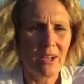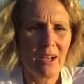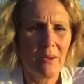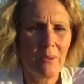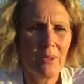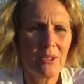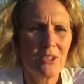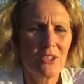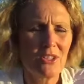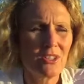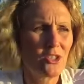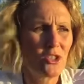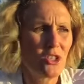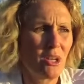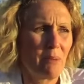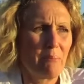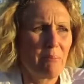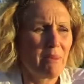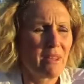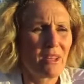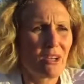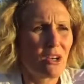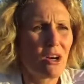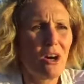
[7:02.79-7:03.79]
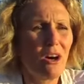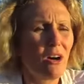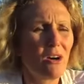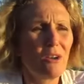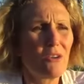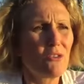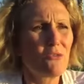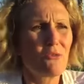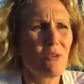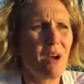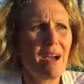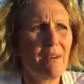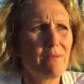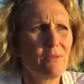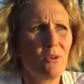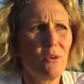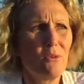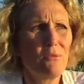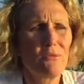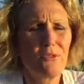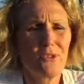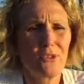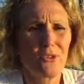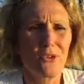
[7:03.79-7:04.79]
I would just jump in the car and drive
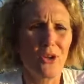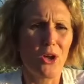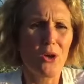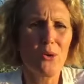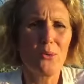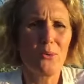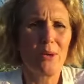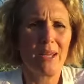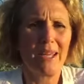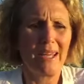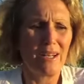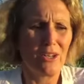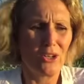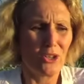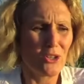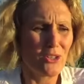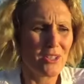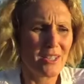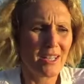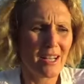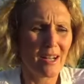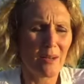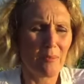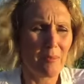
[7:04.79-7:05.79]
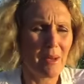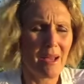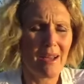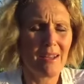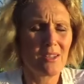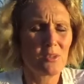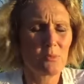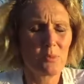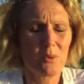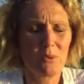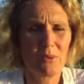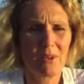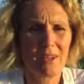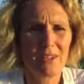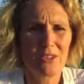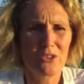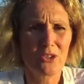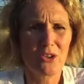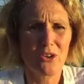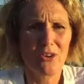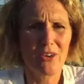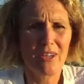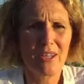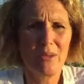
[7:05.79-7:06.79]
off to nowhere and not tell my husband where I was
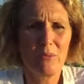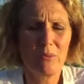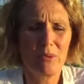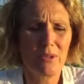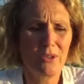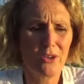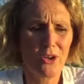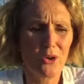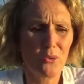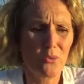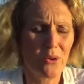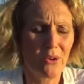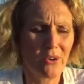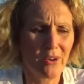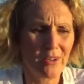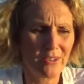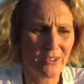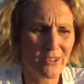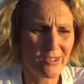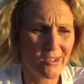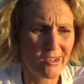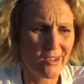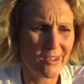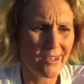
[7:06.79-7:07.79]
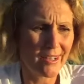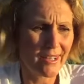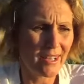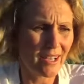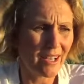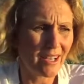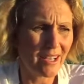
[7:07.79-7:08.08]
going. He wouldn't know where I was going.